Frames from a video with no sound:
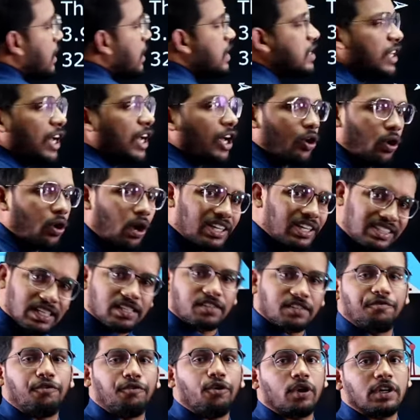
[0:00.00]
means they are not
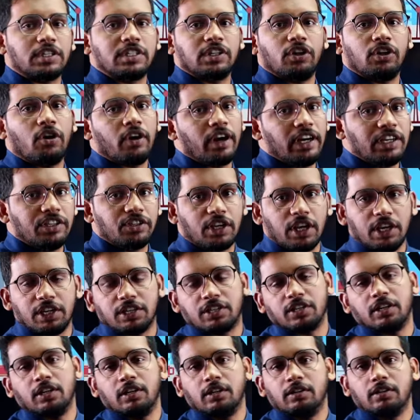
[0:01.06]
just focusing on
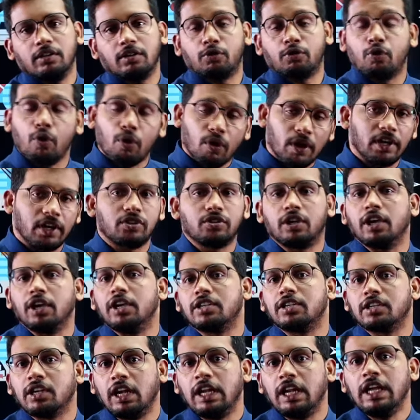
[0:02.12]
education, core
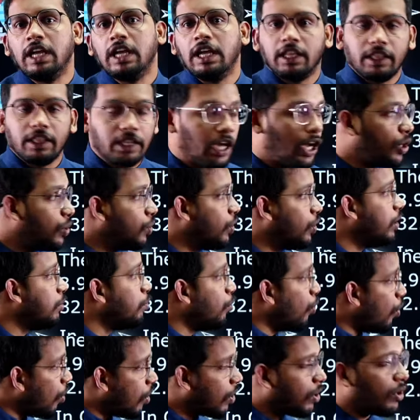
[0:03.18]
education. They are doing
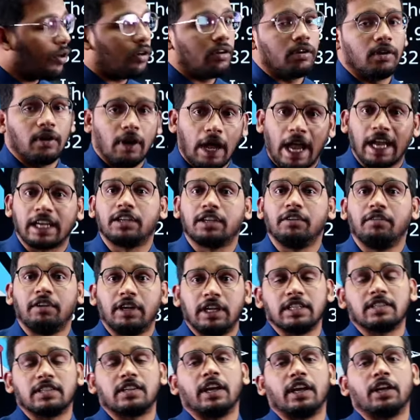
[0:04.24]
more
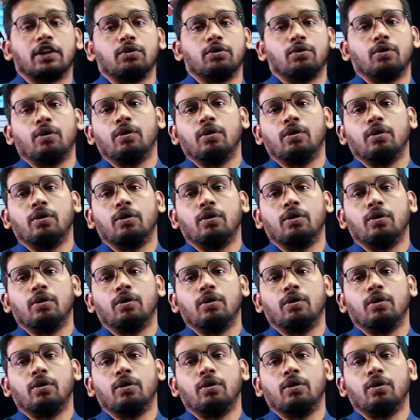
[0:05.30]
activities like,